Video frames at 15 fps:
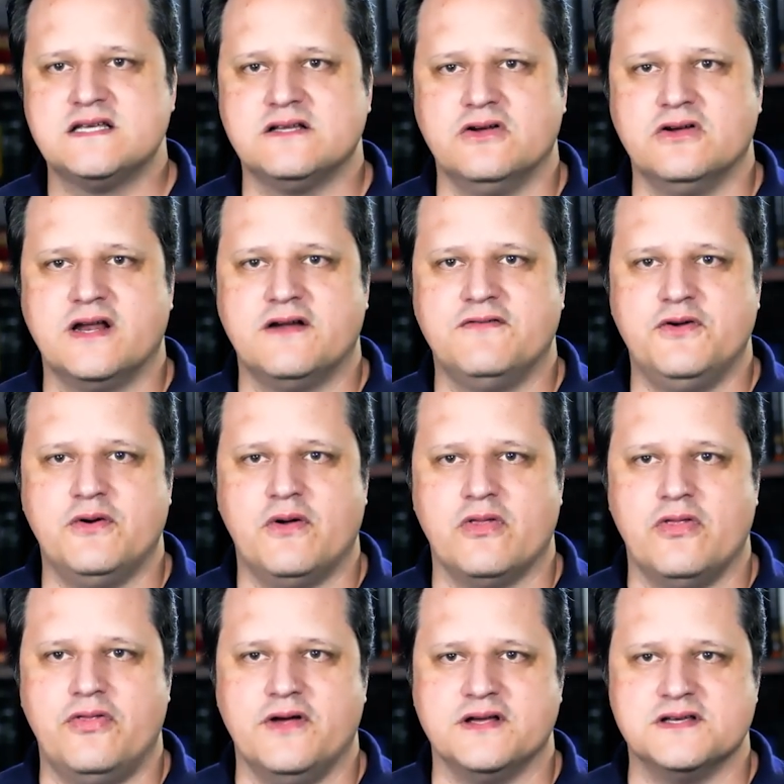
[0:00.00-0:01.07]
look at a few
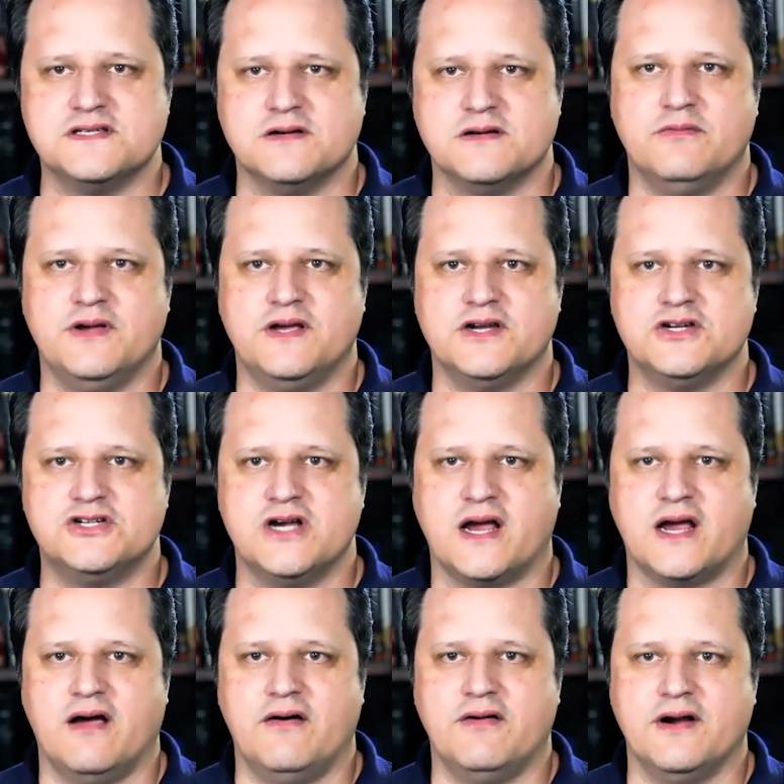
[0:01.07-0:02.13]
other things that we can
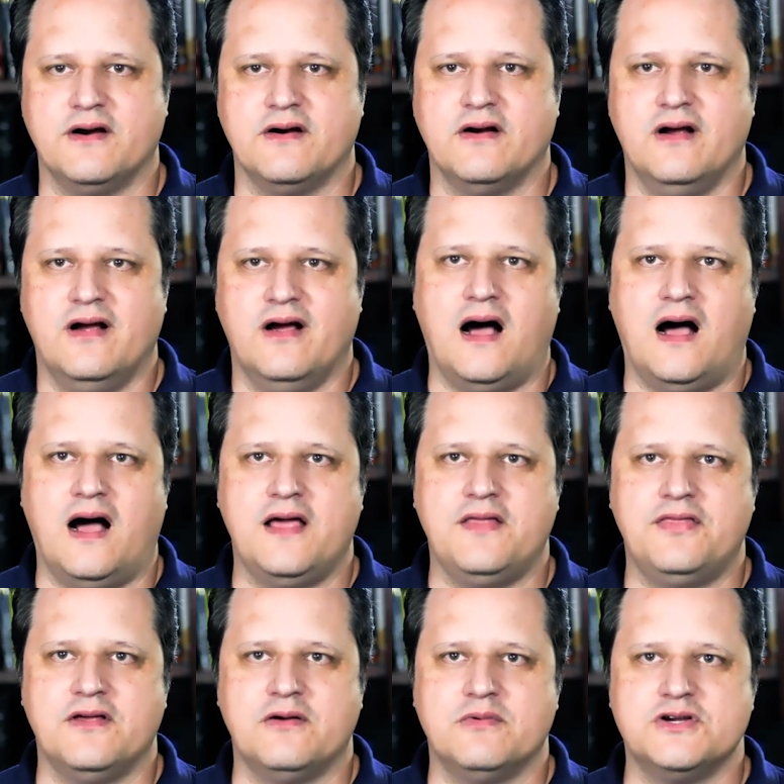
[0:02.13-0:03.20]
check out here. I
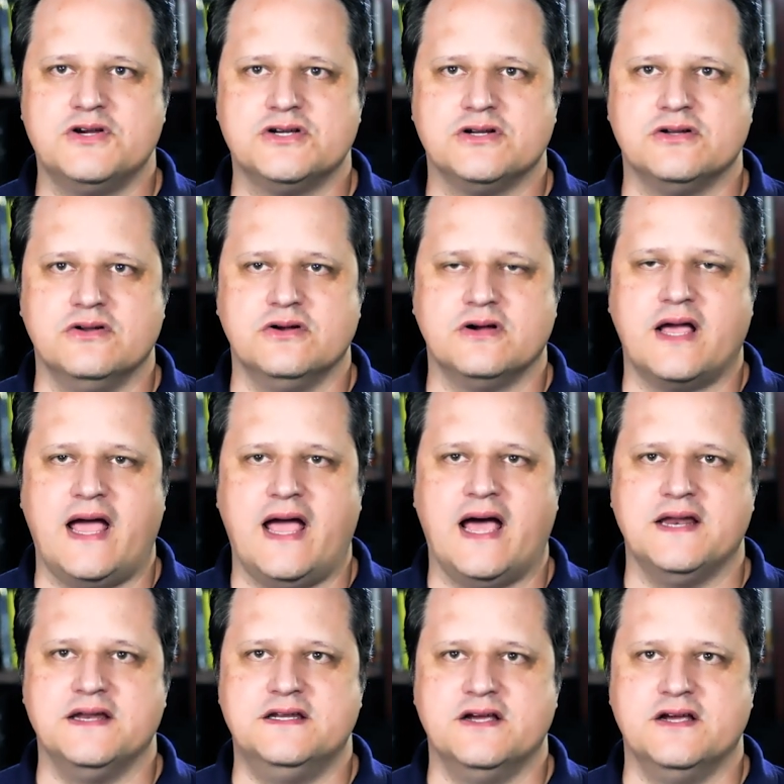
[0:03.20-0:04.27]
think we should look
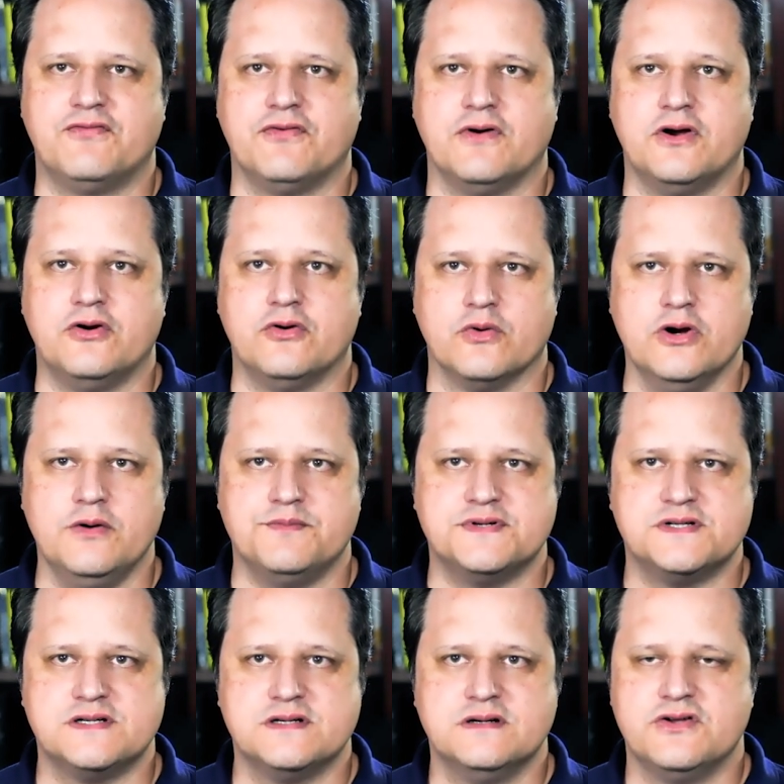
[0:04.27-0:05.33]
at different
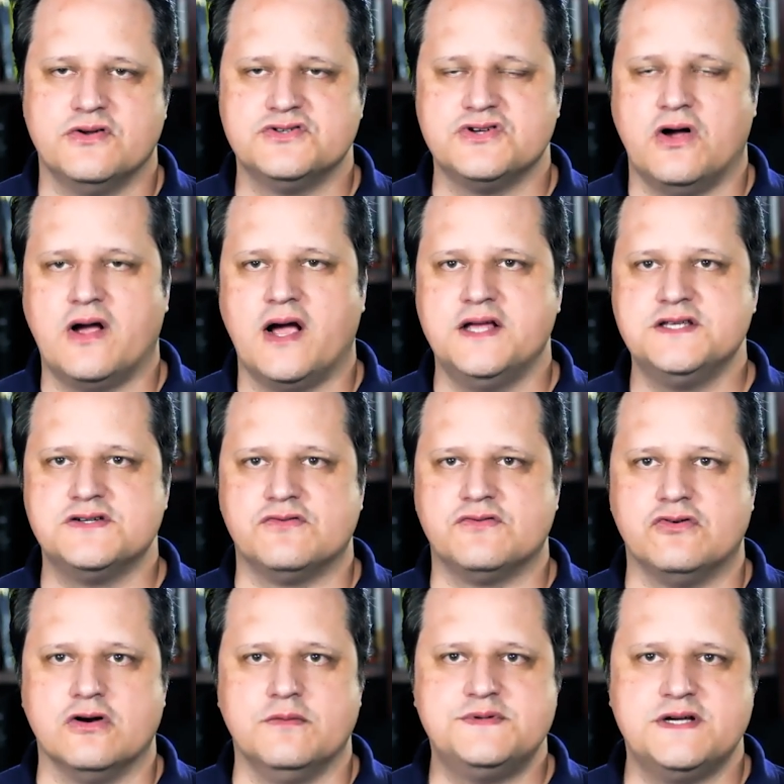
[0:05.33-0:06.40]
groups. So there's all kinds of
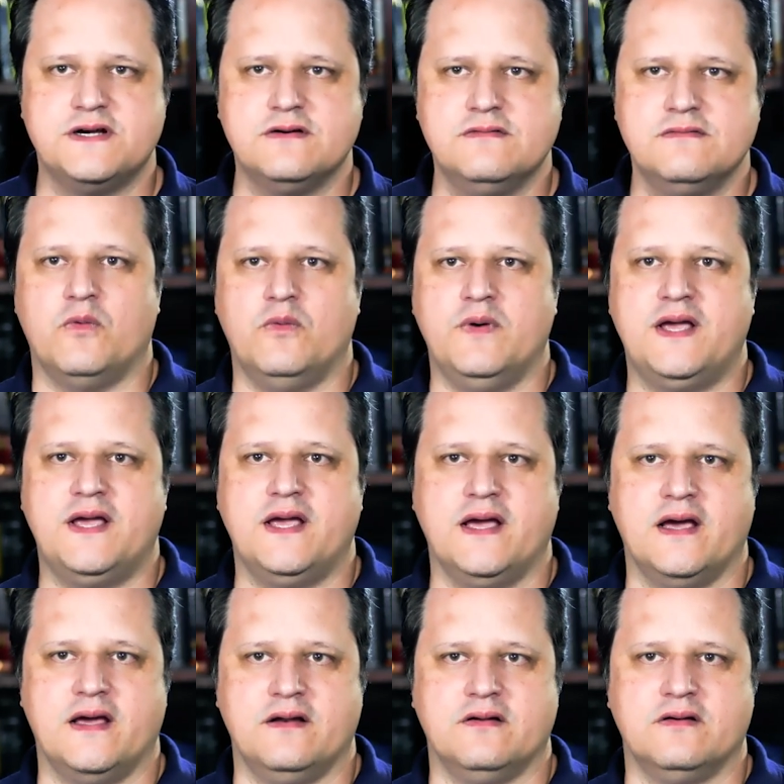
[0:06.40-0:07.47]
groups here. We
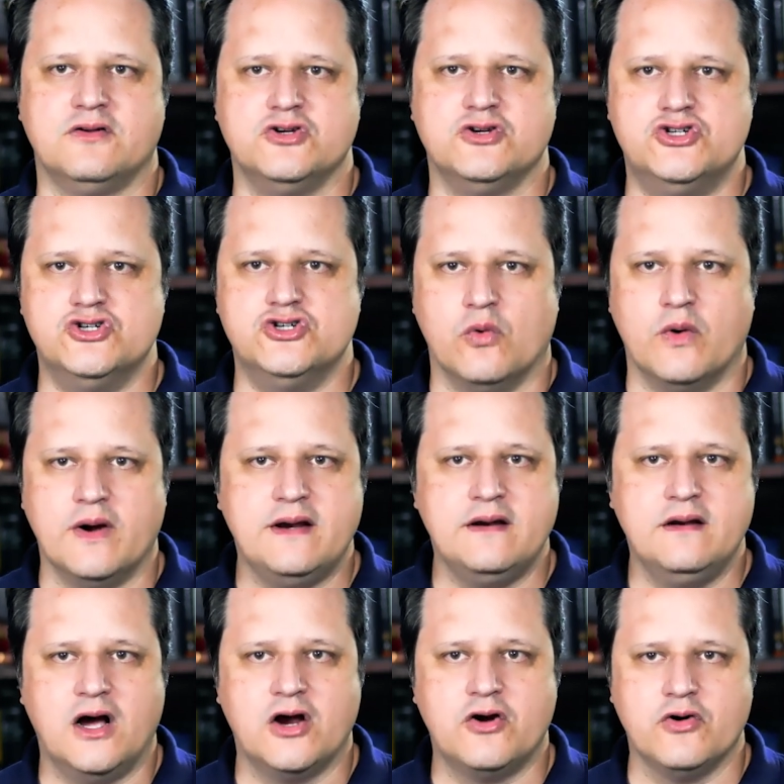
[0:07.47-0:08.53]
can
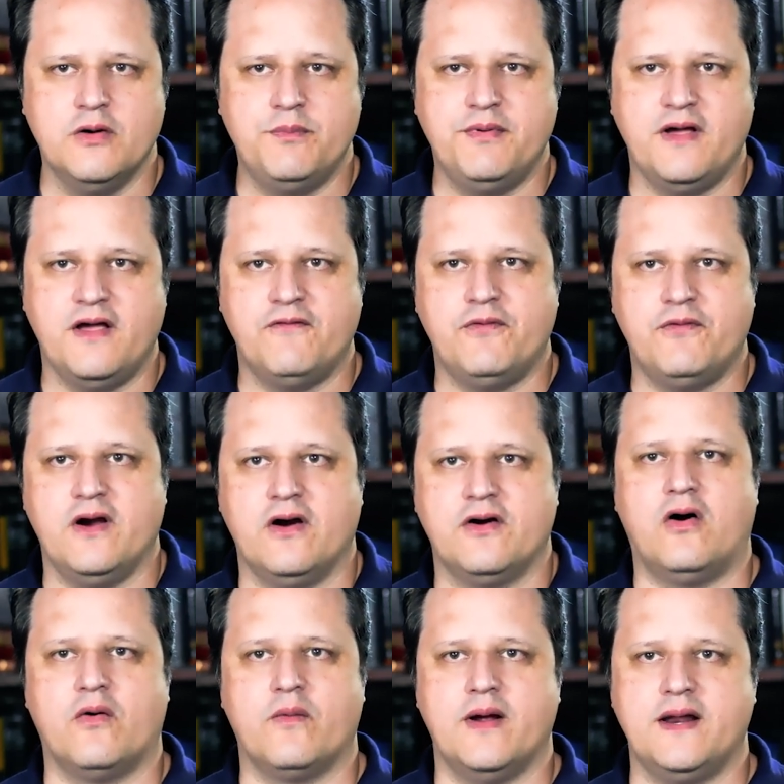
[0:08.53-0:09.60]
join a group if we aren't
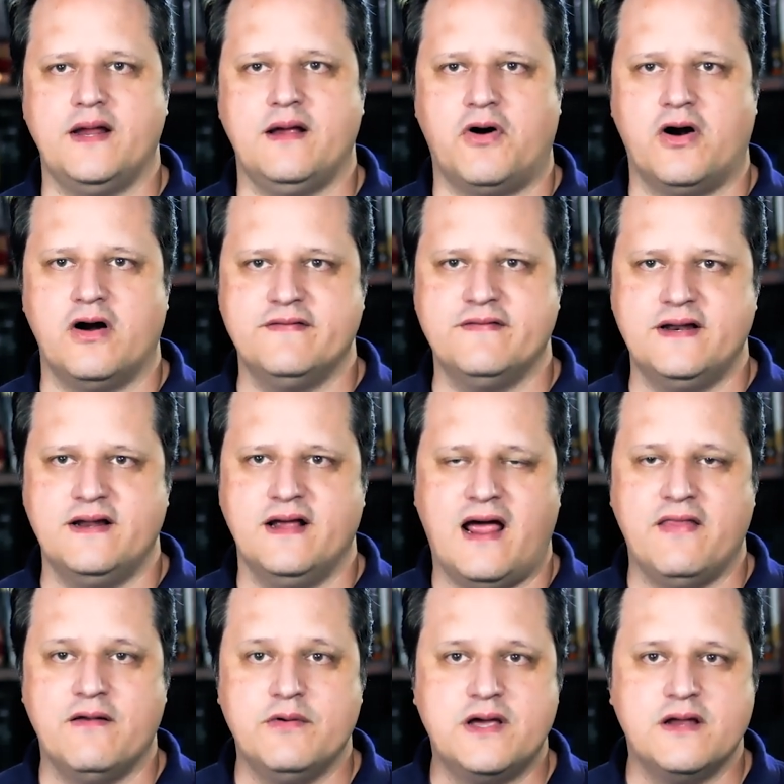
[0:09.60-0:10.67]
already part of it,
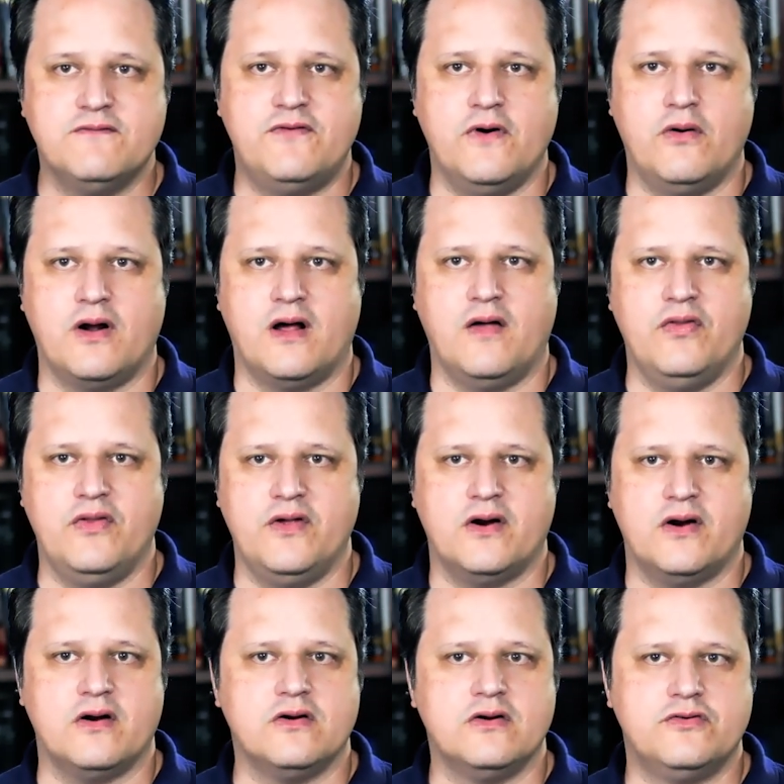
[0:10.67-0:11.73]
and then we can vote on
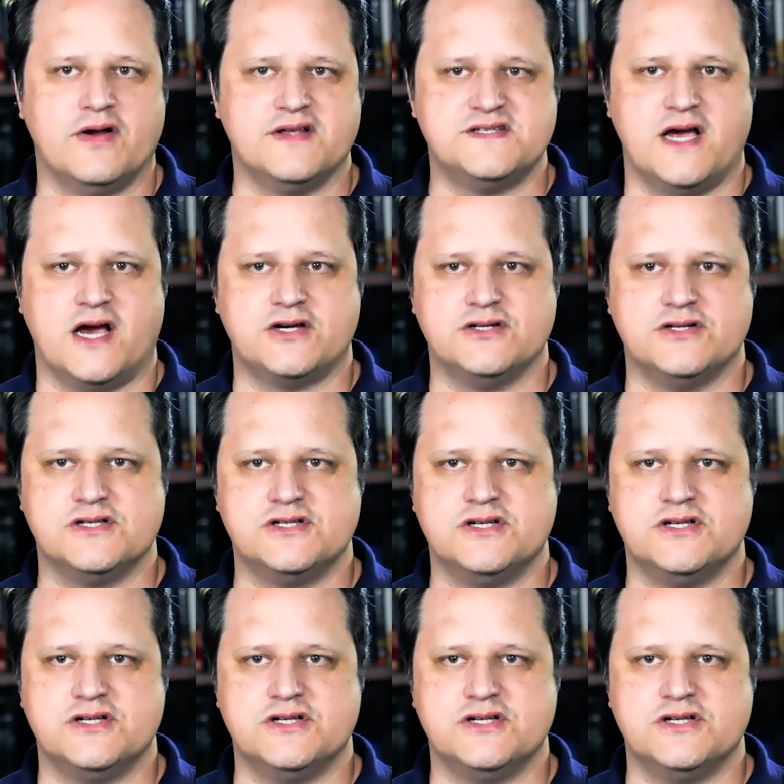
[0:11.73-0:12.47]
their transactions